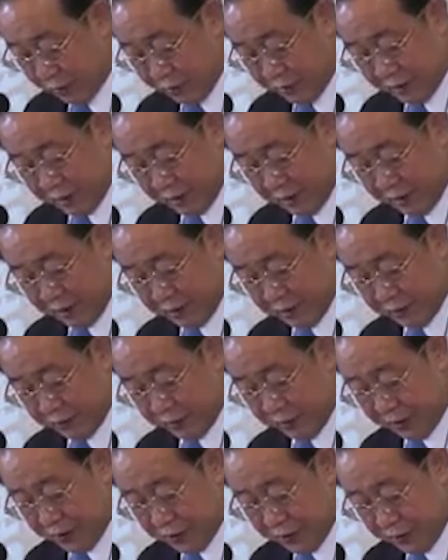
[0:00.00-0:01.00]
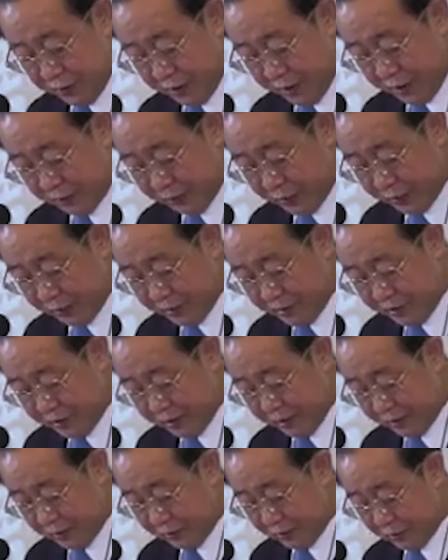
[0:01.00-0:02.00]
closely to ensure that
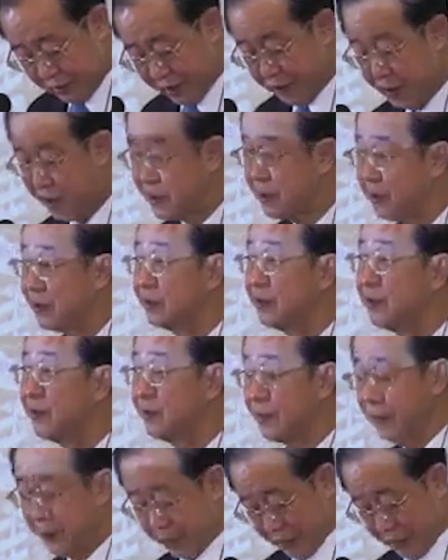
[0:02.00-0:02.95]
policy coordination